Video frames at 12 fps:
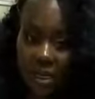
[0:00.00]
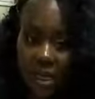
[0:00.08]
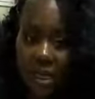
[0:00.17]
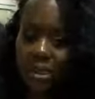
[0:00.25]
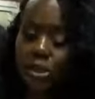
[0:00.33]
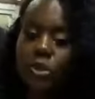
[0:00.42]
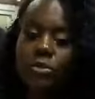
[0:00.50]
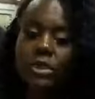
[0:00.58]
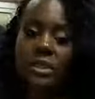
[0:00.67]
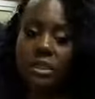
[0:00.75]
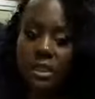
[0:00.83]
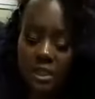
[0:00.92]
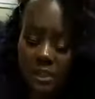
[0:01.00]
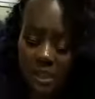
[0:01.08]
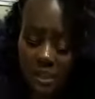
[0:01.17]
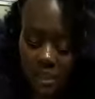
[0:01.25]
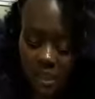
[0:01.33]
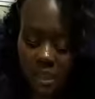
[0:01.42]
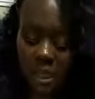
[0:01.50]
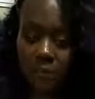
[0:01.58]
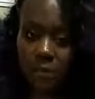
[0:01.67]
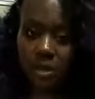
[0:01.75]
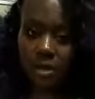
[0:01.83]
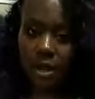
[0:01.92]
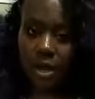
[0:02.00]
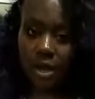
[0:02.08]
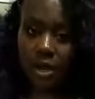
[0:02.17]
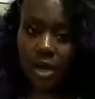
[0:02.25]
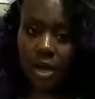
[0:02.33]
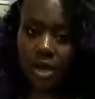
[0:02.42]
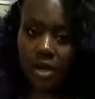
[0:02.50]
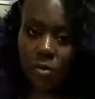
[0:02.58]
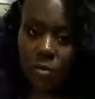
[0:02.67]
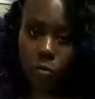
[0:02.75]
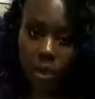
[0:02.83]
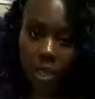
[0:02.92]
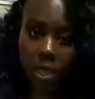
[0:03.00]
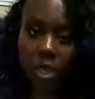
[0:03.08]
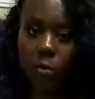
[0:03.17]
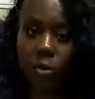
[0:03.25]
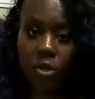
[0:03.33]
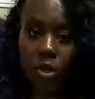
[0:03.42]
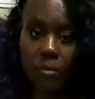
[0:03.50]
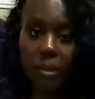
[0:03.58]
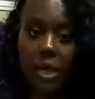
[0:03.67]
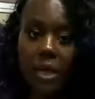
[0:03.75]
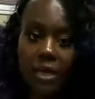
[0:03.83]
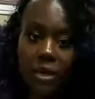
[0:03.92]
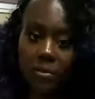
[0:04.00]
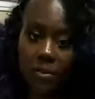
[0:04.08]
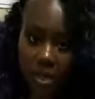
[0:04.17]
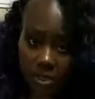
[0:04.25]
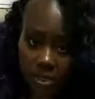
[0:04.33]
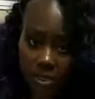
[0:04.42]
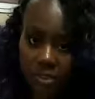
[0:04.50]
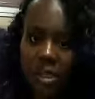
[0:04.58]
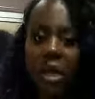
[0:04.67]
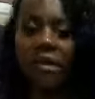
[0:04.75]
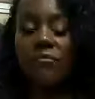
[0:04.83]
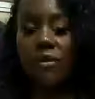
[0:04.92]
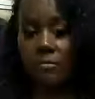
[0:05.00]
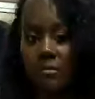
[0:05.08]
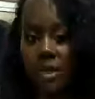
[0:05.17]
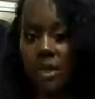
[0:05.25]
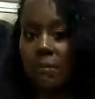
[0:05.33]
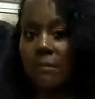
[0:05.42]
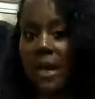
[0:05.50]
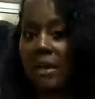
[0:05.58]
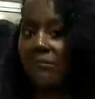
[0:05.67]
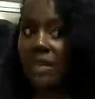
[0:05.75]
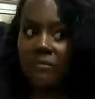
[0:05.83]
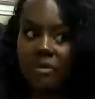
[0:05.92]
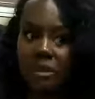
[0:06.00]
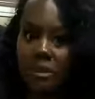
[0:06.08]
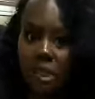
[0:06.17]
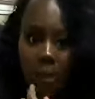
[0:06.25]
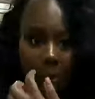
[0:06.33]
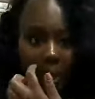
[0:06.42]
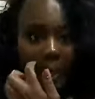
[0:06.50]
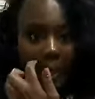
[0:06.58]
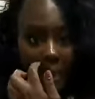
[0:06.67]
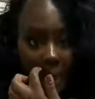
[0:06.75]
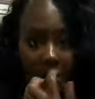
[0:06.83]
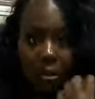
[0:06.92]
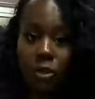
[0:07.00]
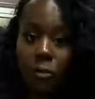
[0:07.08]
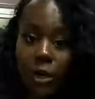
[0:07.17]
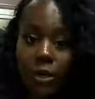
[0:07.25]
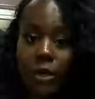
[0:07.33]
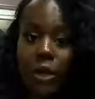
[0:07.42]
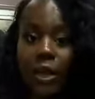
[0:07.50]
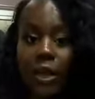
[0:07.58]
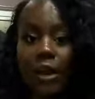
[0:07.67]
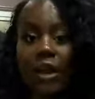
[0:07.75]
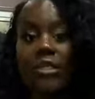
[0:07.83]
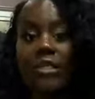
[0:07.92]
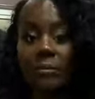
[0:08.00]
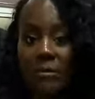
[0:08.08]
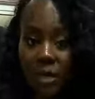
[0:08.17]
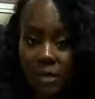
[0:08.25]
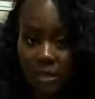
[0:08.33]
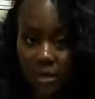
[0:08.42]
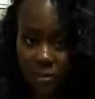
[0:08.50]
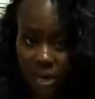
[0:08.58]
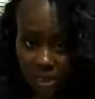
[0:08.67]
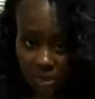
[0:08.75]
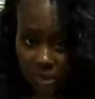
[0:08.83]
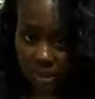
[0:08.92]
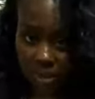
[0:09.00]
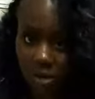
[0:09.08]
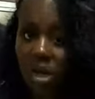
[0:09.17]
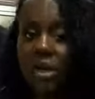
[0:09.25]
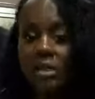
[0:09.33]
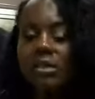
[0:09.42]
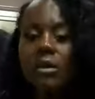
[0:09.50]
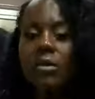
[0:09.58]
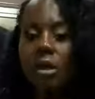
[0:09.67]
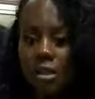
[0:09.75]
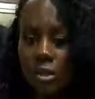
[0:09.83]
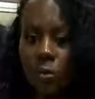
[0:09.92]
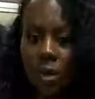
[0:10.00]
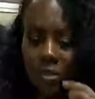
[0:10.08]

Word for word: my clients do, is consistently keeping your hair wet when you're applying your products. For me, my favorite slogan is, the wetter your hair, the better your wash and go. So, the